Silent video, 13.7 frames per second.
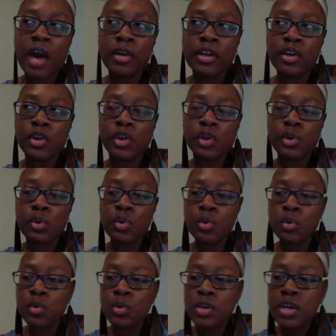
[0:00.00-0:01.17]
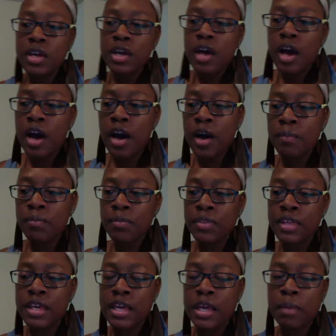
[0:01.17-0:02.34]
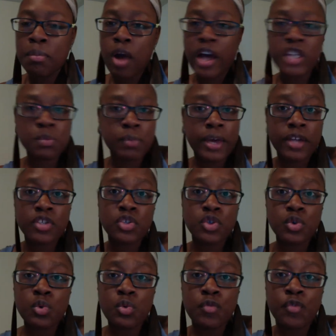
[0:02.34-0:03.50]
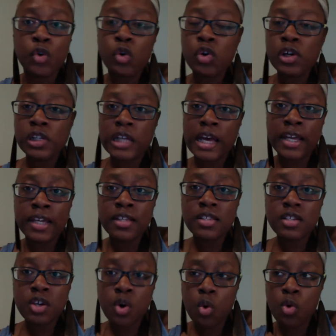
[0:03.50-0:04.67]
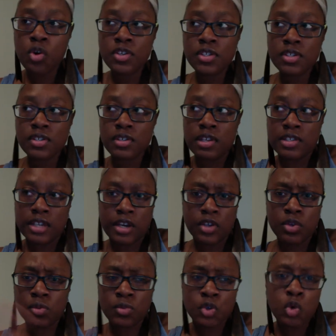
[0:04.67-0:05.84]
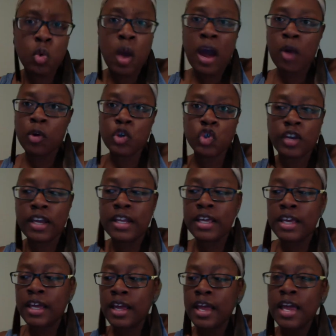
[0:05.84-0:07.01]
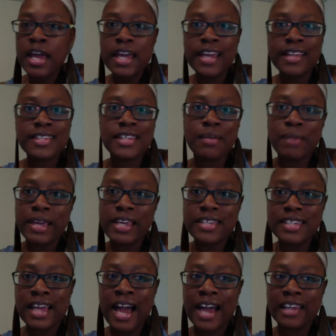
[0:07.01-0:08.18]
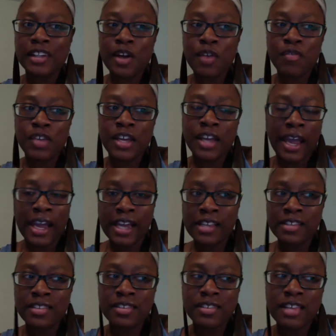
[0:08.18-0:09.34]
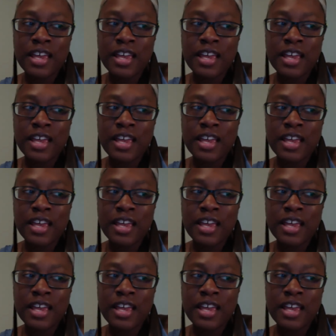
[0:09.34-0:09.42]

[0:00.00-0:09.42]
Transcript: include the Prospect to Full Client course. It's like a 2-hour training. It's amazing. I love it. And